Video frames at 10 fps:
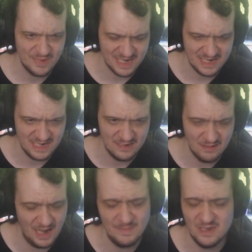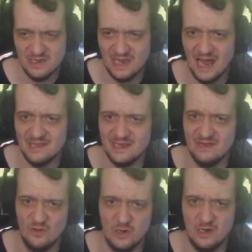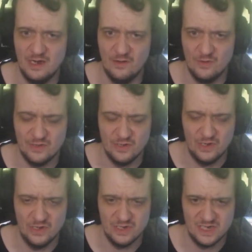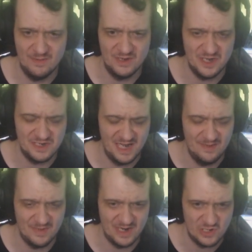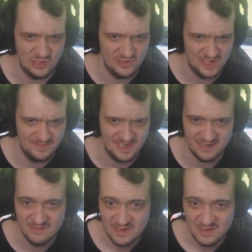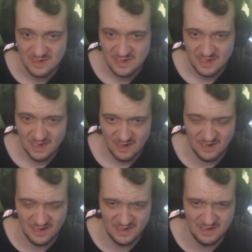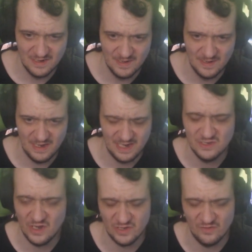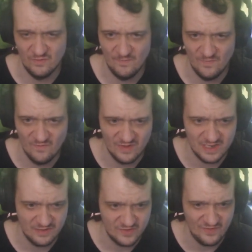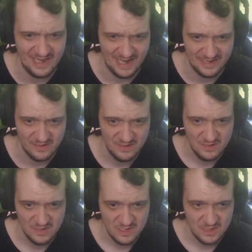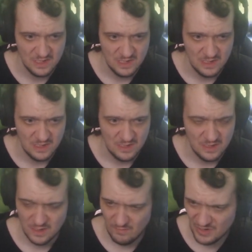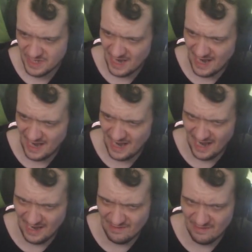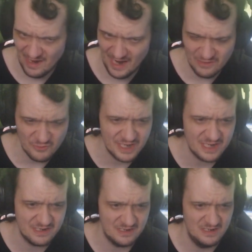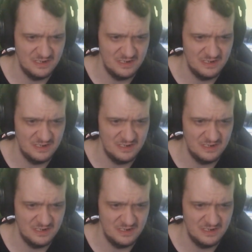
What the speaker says: Pinkie, I mean, yeah, they were on the summer celebration or something. In another, with Twilight. But I don't think